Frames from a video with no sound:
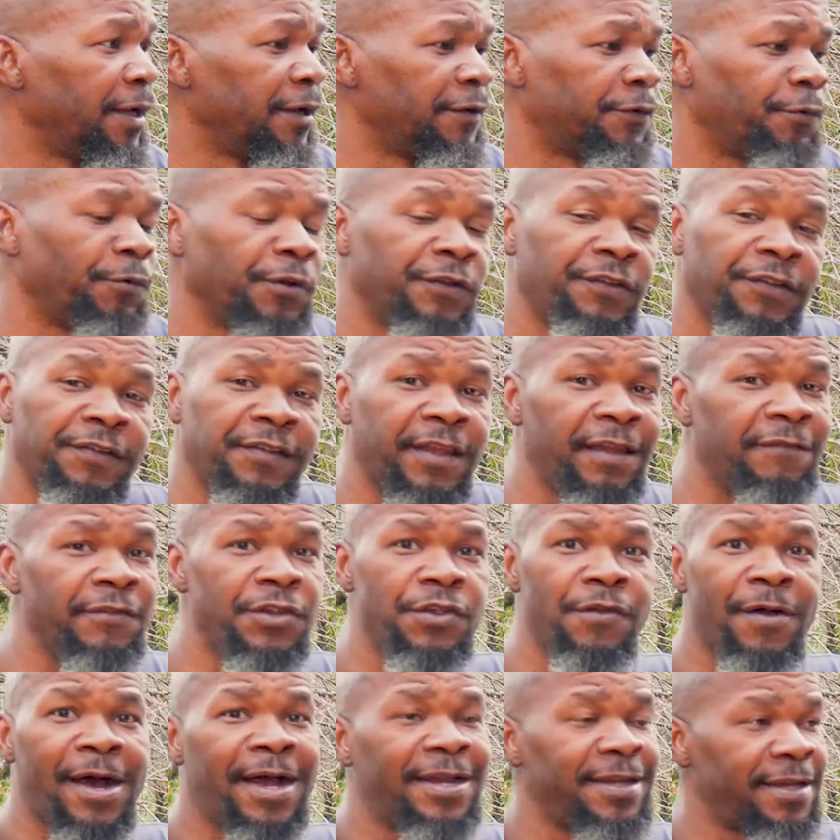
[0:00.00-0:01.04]
is. We're just giving
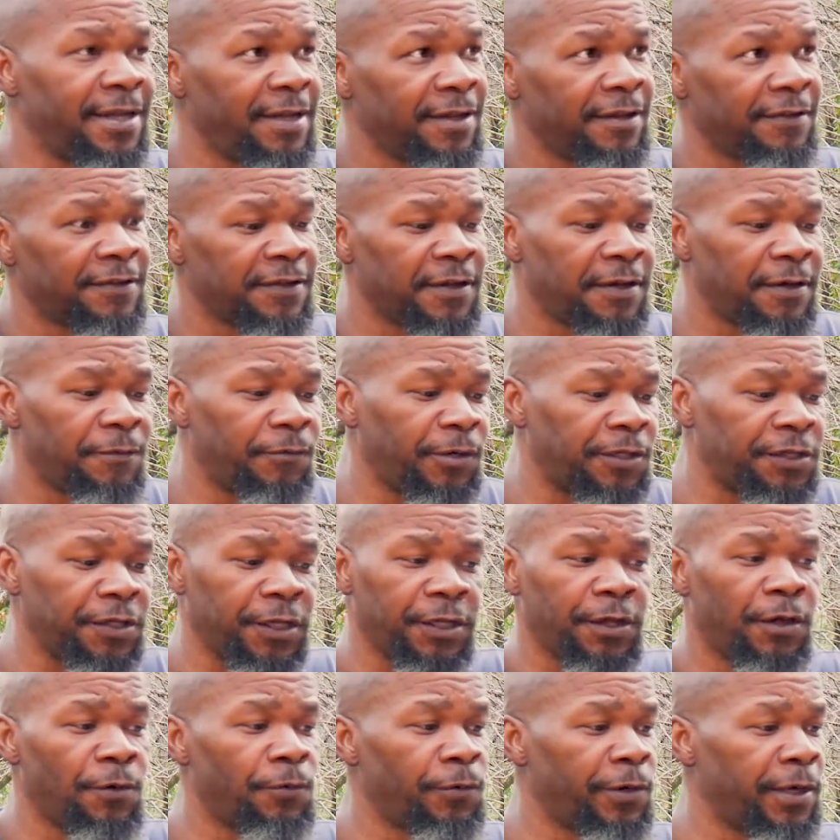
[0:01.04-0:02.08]
you ideas here, what to
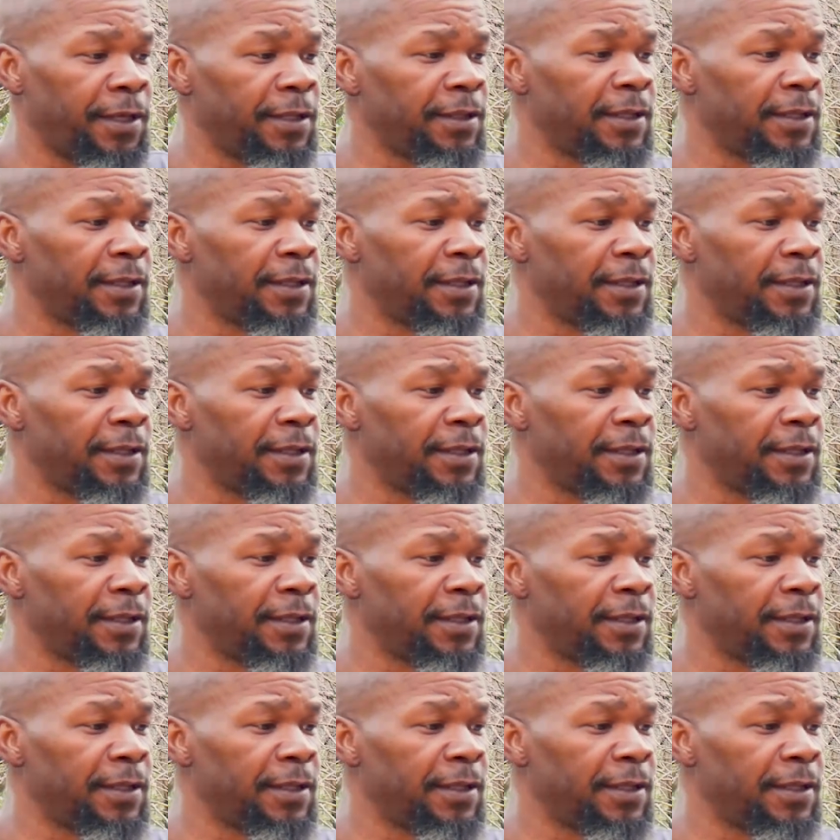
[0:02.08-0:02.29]
go with.